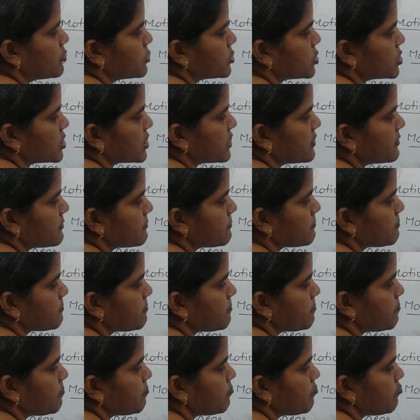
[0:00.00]
motion.
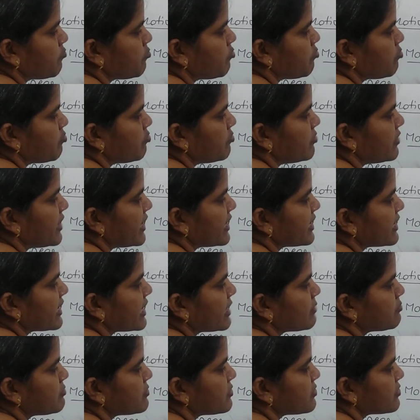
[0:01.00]
Then
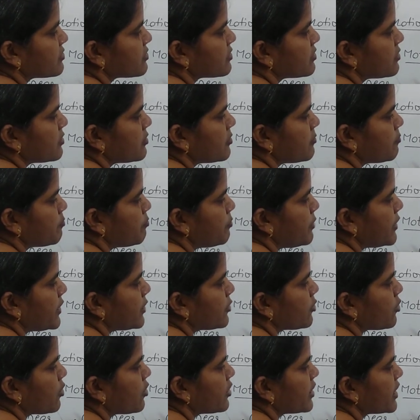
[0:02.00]
comes
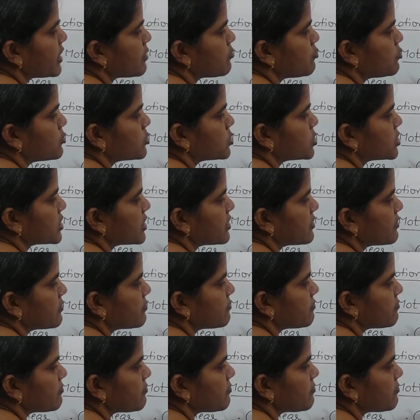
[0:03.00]
periodic motion.